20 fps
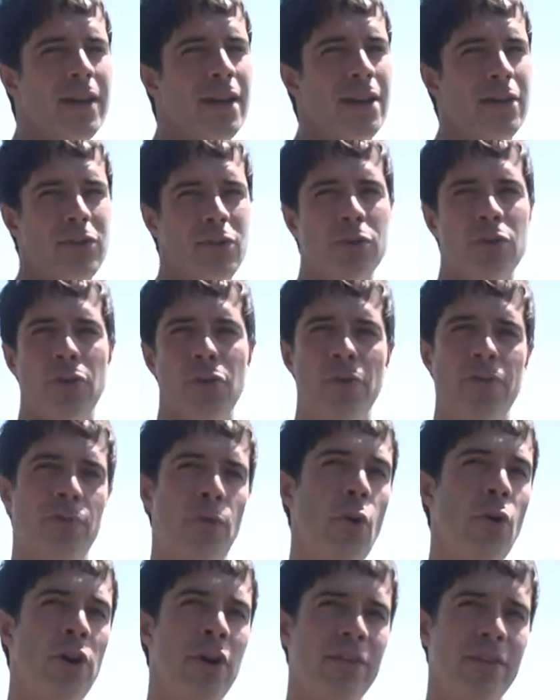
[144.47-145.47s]
and you could
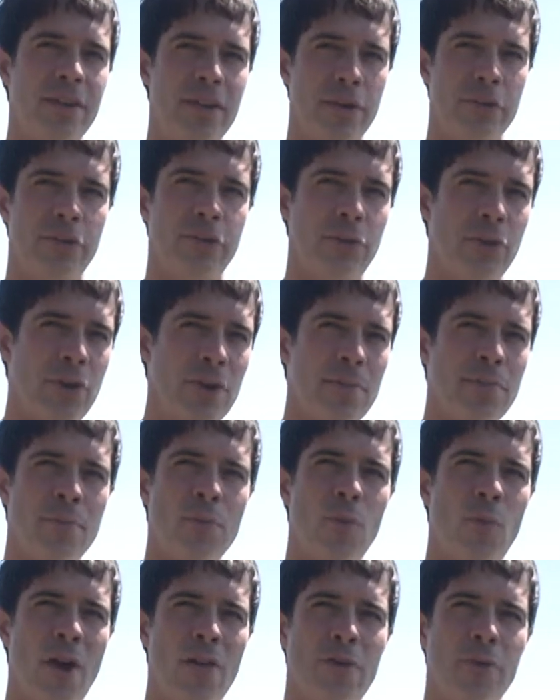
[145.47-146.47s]
avoid the
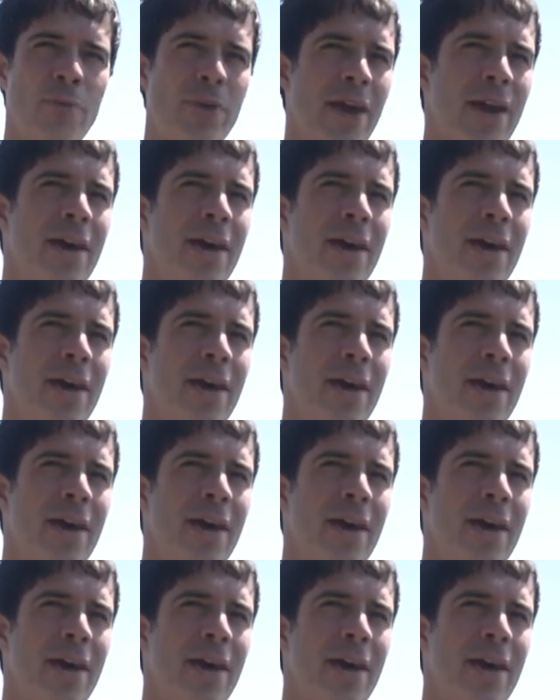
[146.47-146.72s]
extreme weather we